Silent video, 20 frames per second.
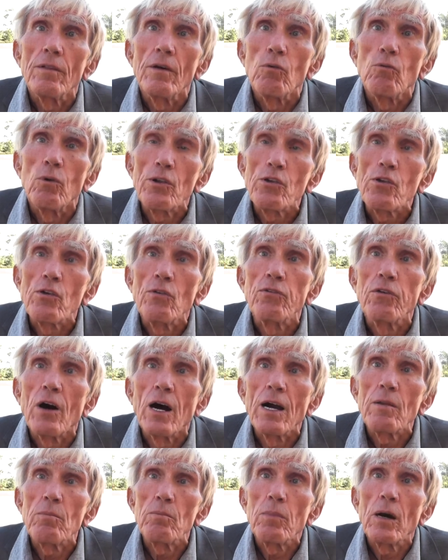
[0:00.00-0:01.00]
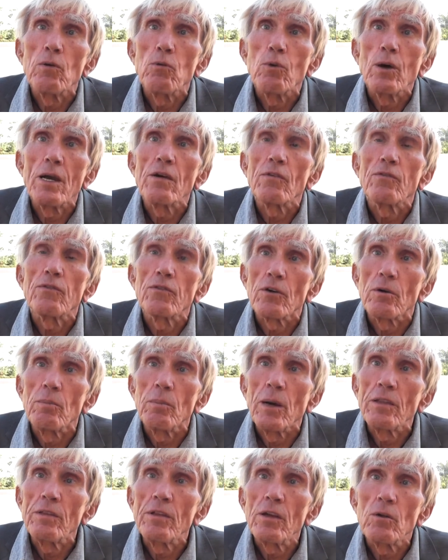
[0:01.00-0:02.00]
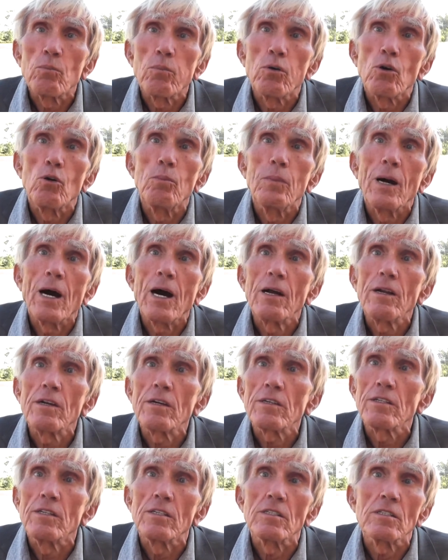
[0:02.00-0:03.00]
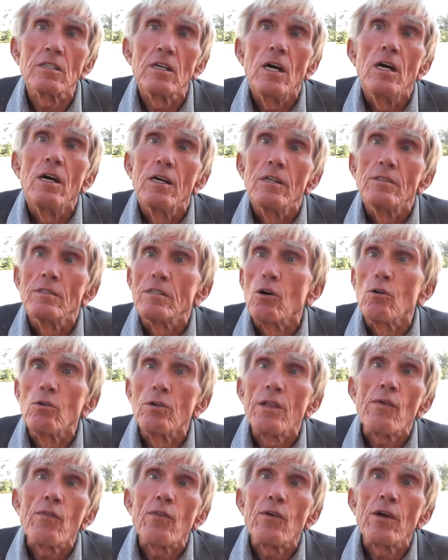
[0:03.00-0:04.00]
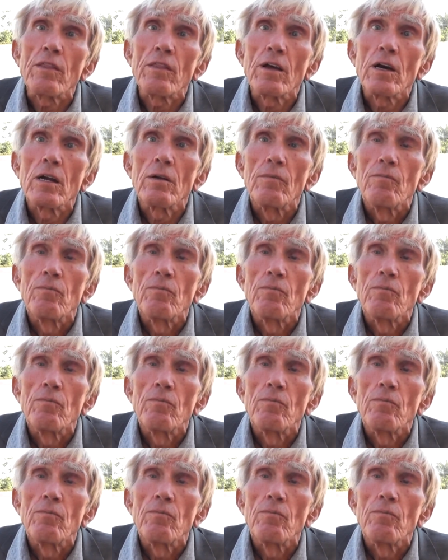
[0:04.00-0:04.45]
what you find by way of fermented probiotics. It's the only thing that